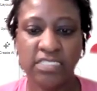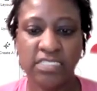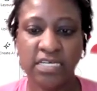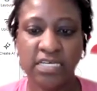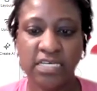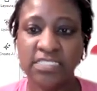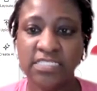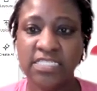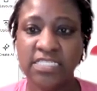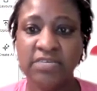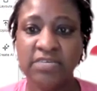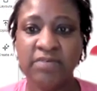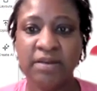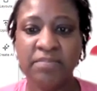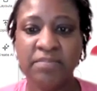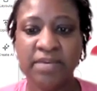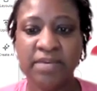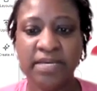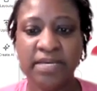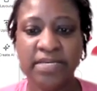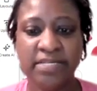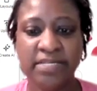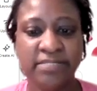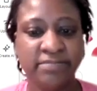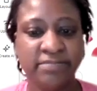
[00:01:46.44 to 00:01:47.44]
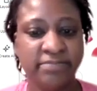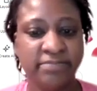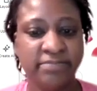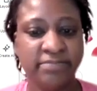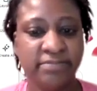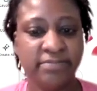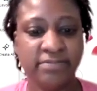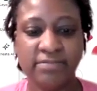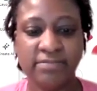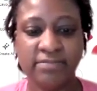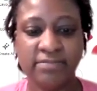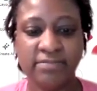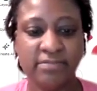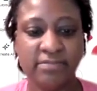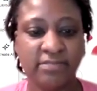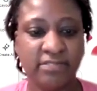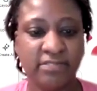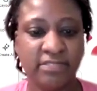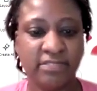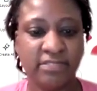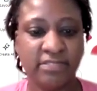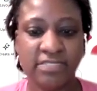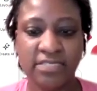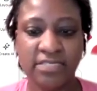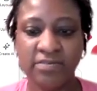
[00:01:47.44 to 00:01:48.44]
See what I mean?
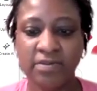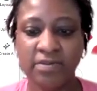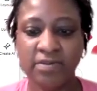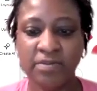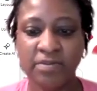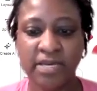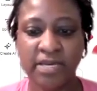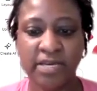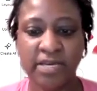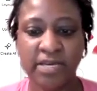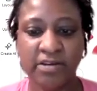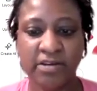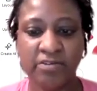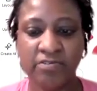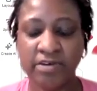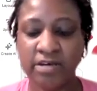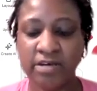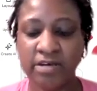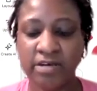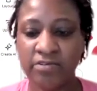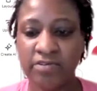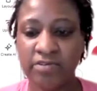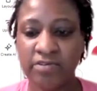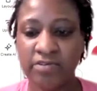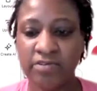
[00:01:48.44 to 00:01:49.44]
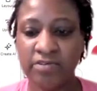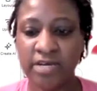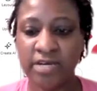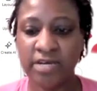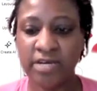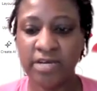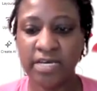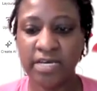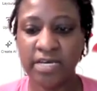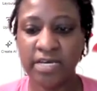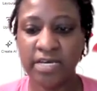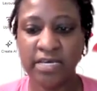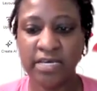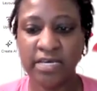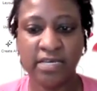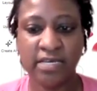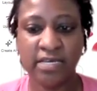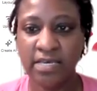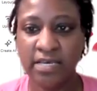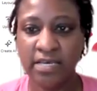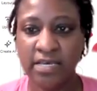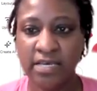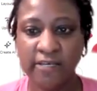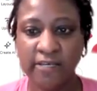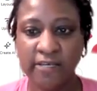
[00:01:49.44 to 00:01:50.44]
See what I mean? Cricut.
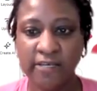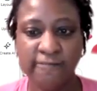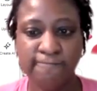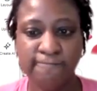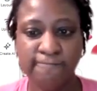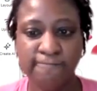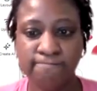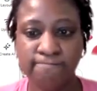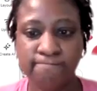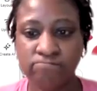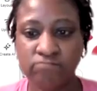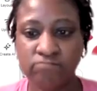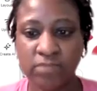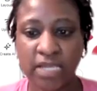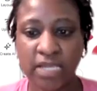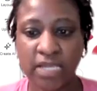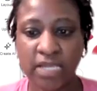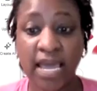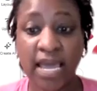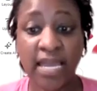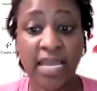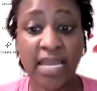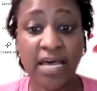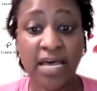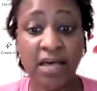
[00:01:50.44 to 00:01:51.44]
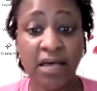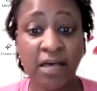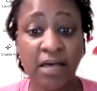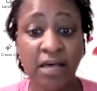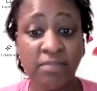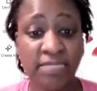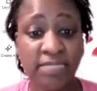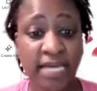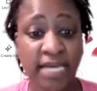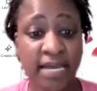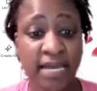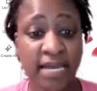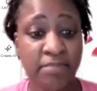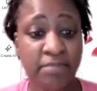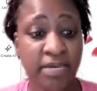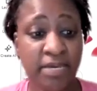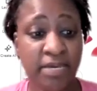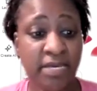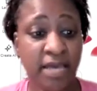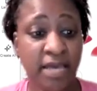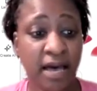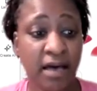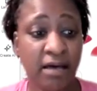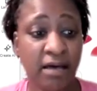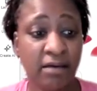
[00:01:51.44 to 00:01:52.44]
And it updated
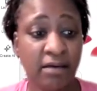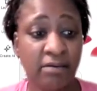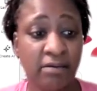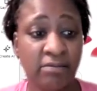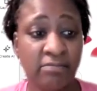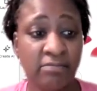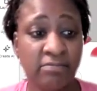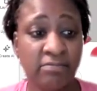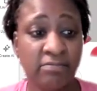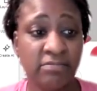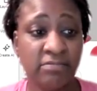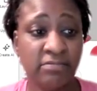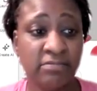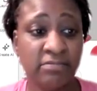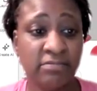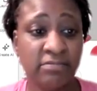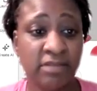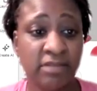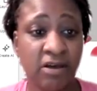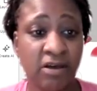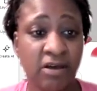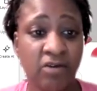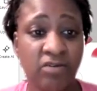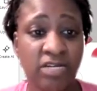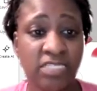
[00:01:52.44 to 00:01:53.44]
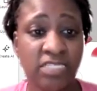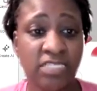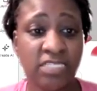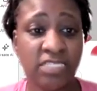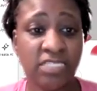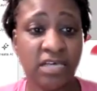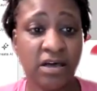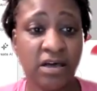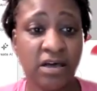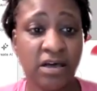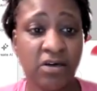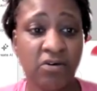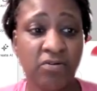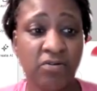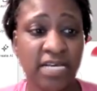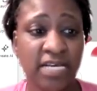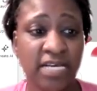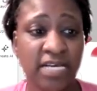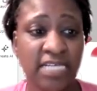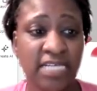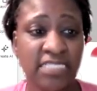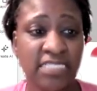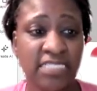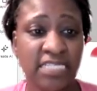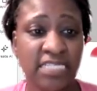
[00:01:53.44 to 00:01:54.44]
me, y'all, on its own. I
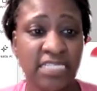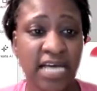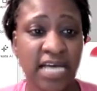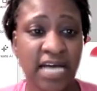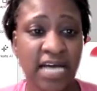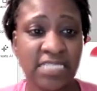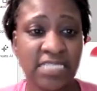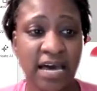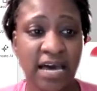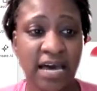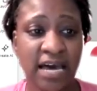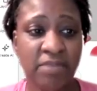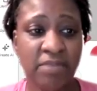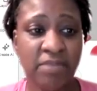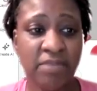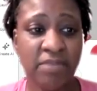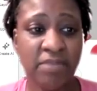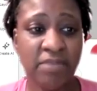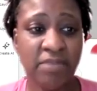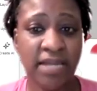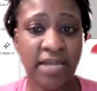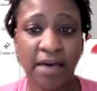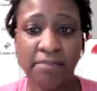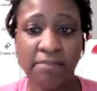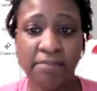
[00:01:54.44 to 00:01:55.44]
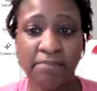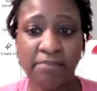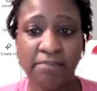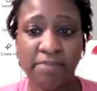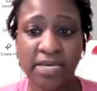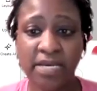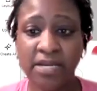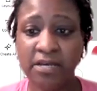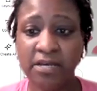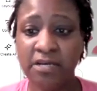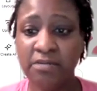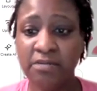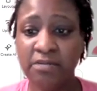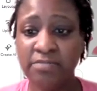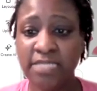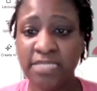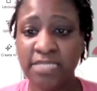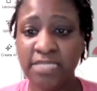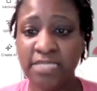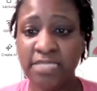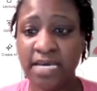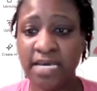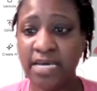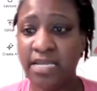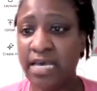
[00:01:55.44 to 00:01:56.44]
guess it got tired of me not being
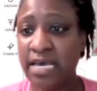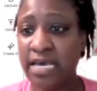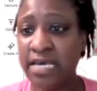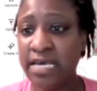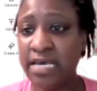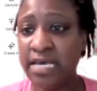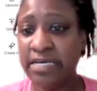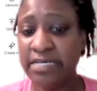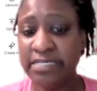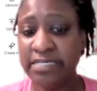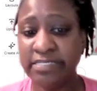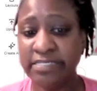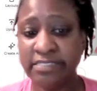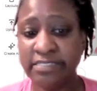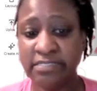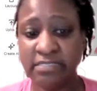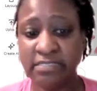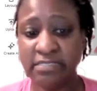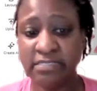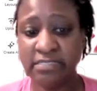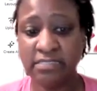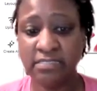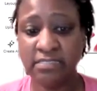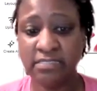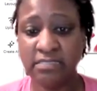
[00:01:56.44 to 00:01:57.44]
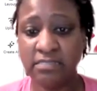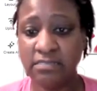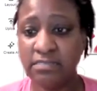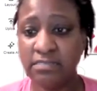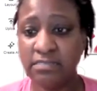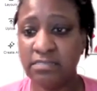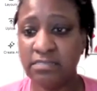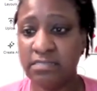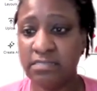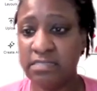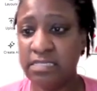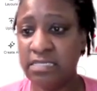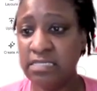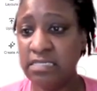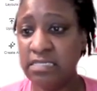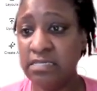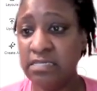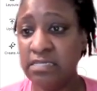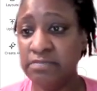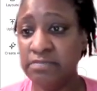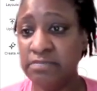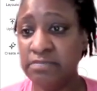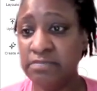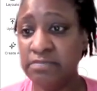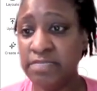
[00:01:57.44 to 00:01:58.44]
updated and it
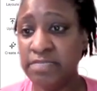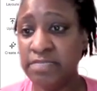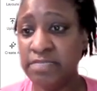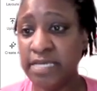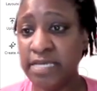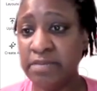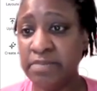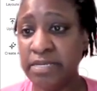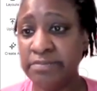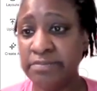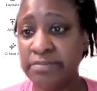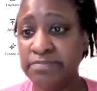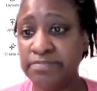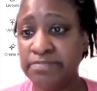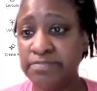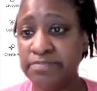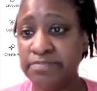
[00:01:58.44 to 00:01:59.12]
updated me.